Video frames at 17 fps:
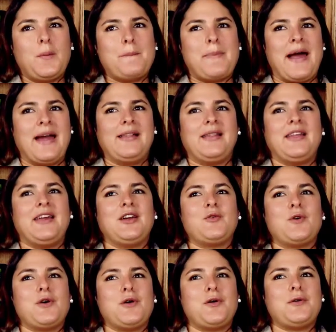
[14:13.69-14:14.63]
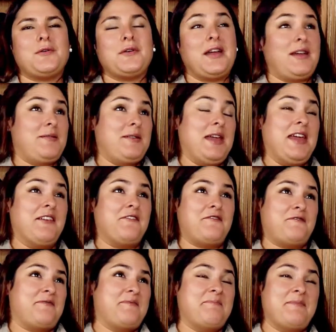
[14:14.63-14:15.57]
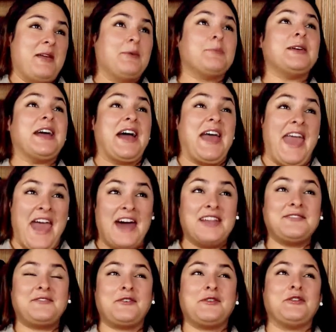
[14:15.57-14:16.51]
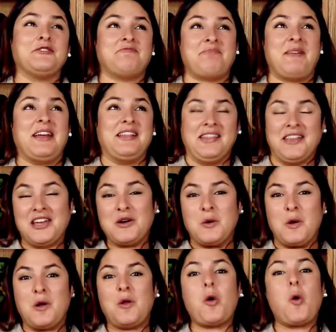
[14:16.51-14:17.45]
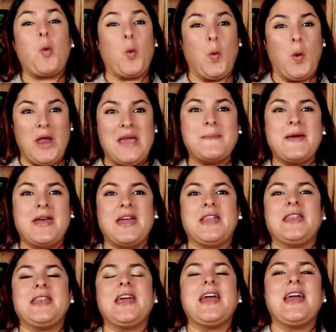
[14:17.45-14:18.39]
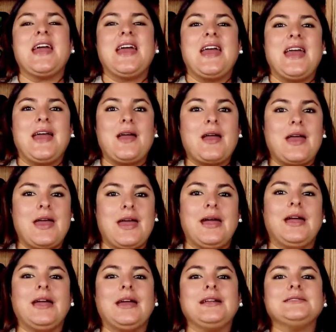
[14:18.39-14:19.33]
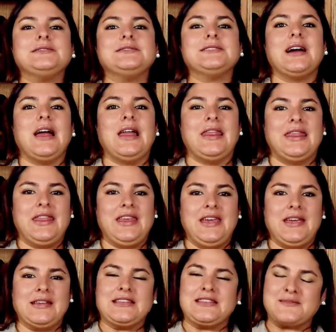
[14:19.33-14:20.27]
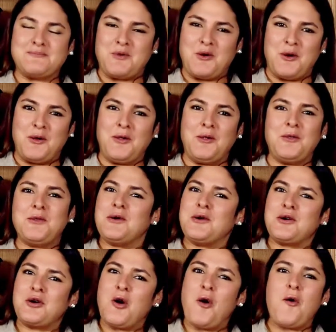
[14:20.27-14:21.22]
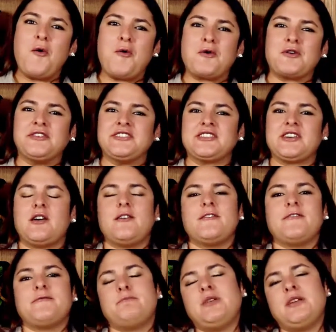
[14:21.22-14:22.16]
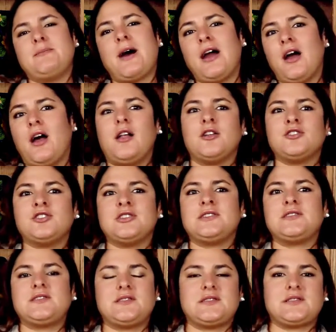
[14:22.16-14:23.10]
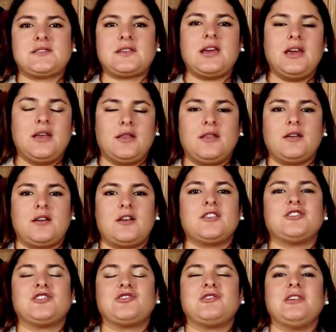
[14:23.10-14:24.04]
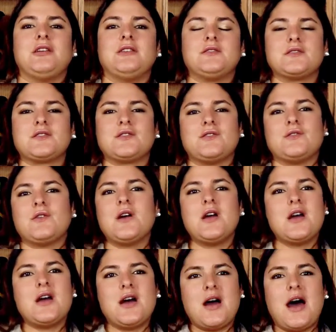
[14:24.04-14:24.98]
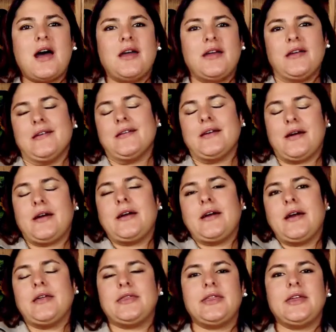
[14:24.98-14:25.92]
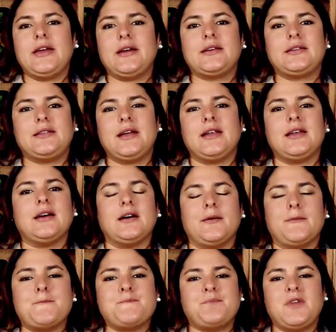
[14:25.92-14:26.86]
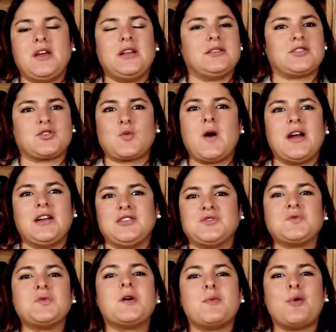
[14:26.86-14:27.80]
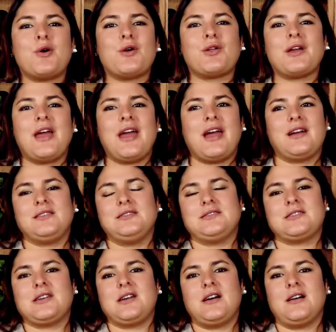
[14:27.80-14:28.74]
bilingual, if maybe a handful of bilingual women in the small cohort of bee biologists in the country, and so I think that it's quite doable, and